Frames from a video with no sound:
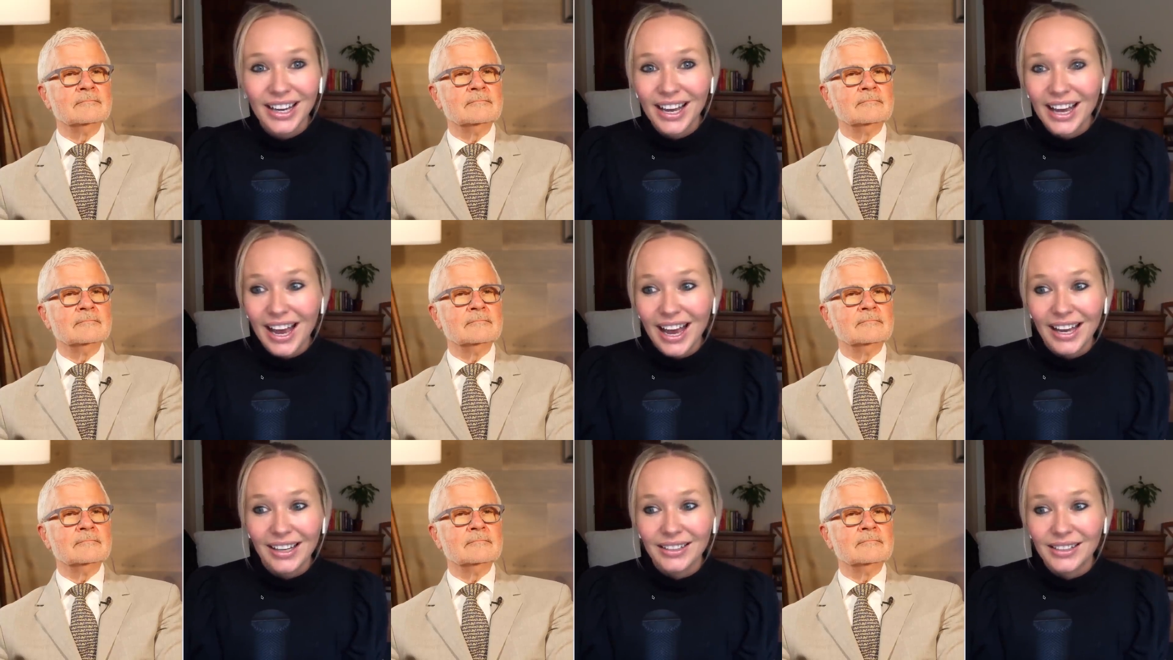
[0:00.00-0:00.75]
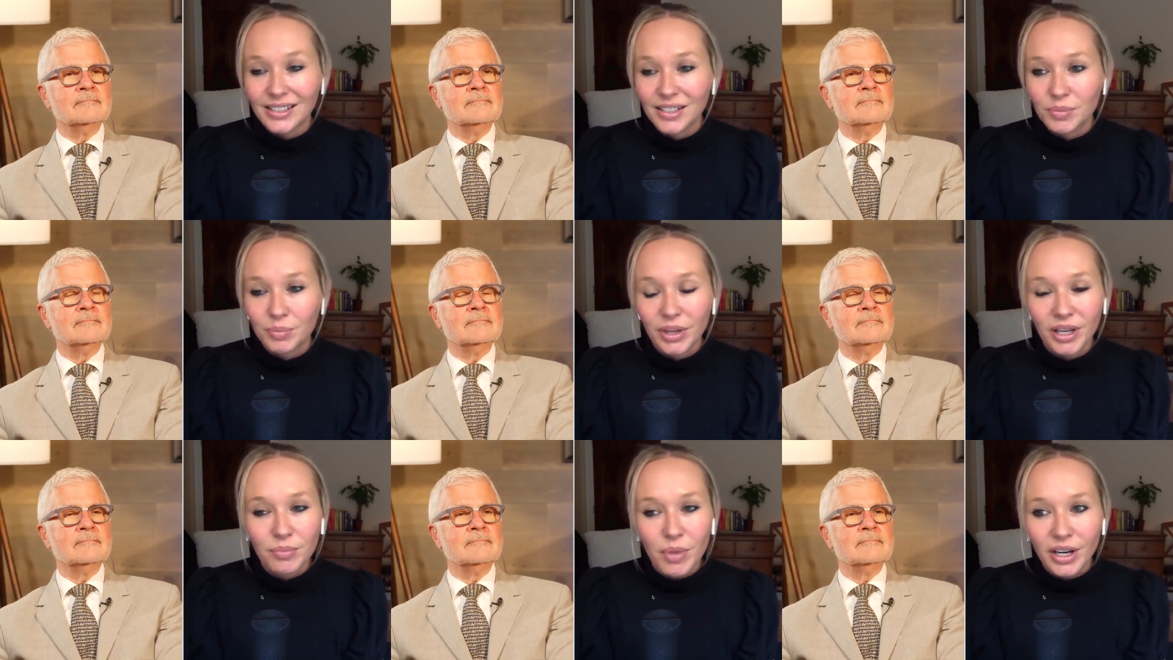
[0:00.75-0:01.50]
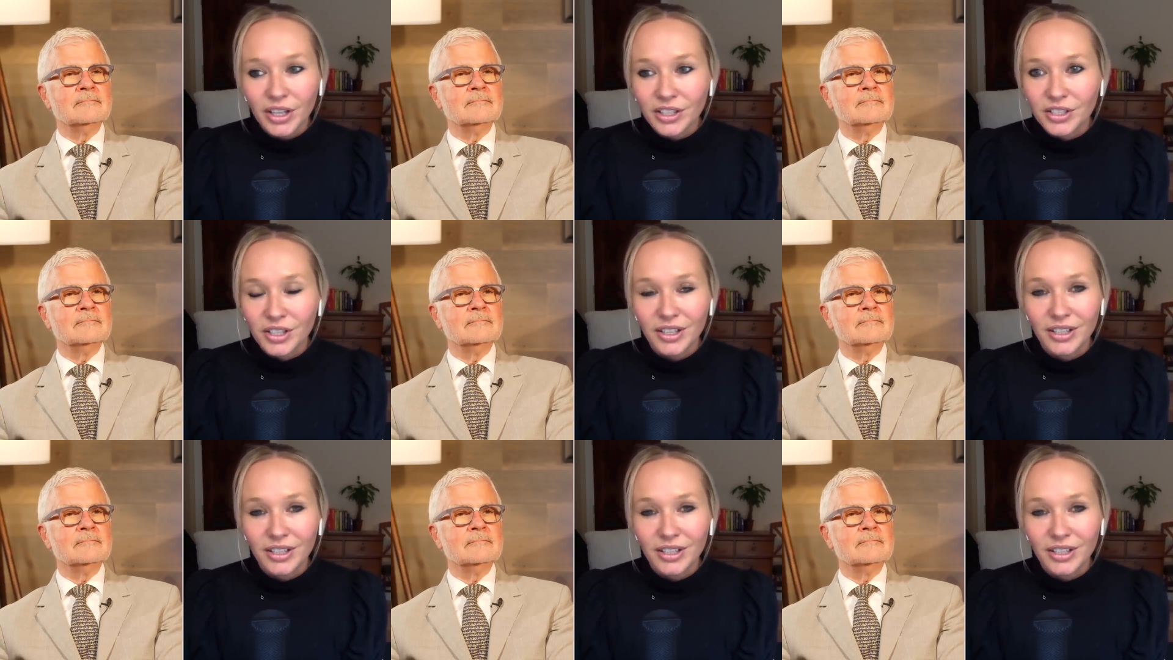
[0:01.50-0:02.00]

Speaker 1: And his blood markers are in the